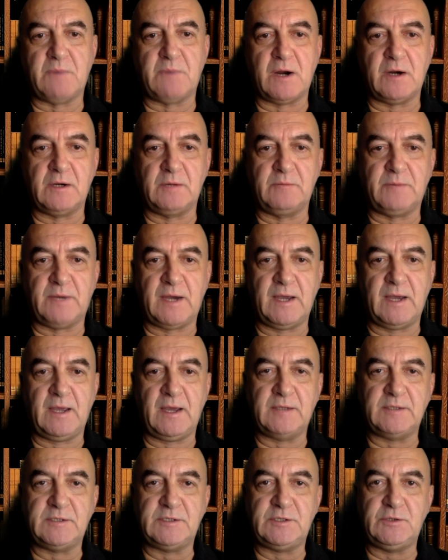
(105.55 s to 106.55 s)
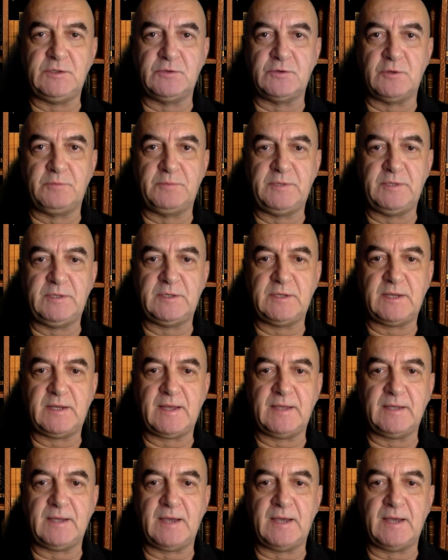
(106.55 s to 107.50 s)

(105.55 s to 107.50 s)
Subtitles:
marred by anti-European and